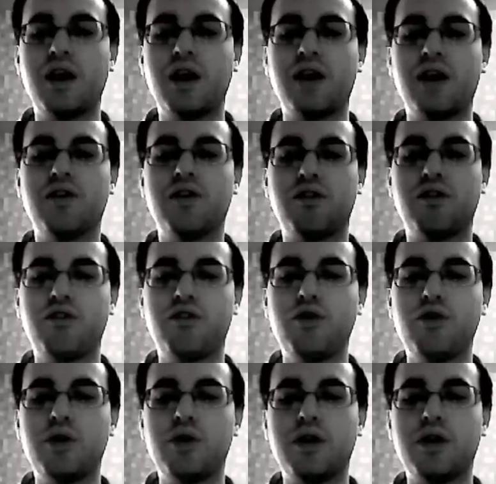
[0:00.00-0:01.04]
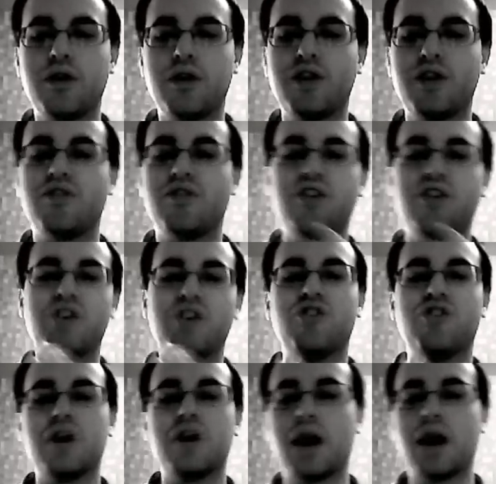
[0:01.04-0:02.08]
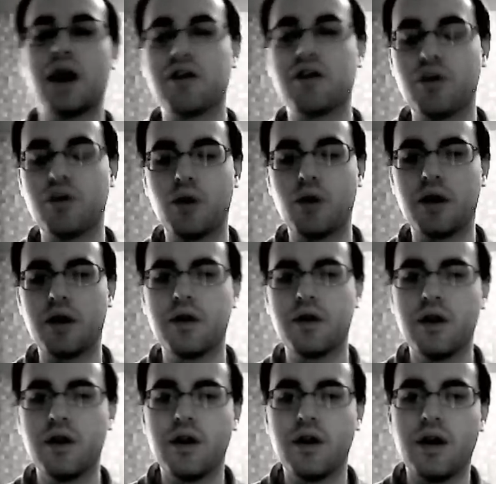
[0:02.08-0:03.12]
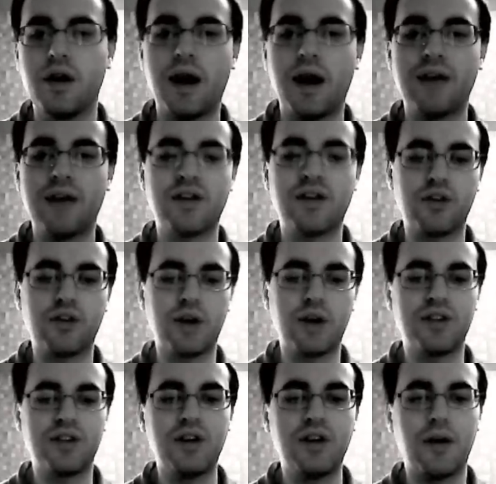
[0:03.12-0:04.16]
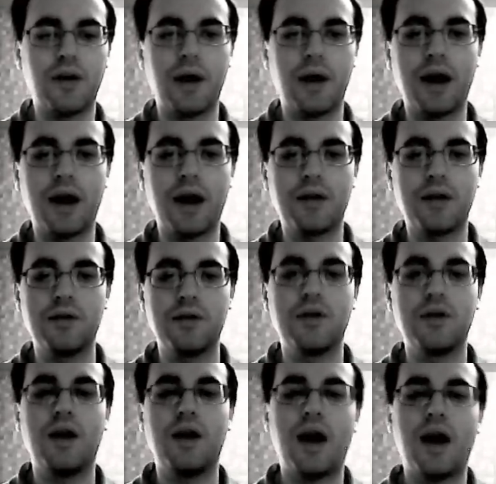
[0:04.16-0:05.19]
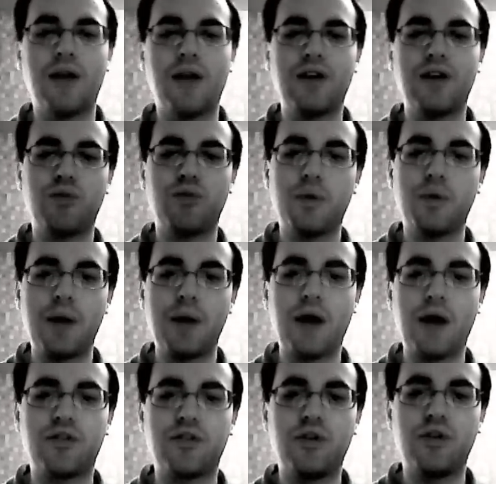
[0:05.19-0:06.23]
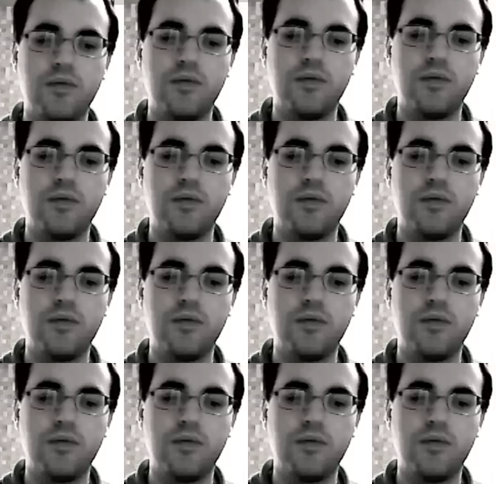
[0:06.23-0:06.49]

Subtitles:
and the student is teaching, as it were. And that's a great deal. And that's what Mao is doing.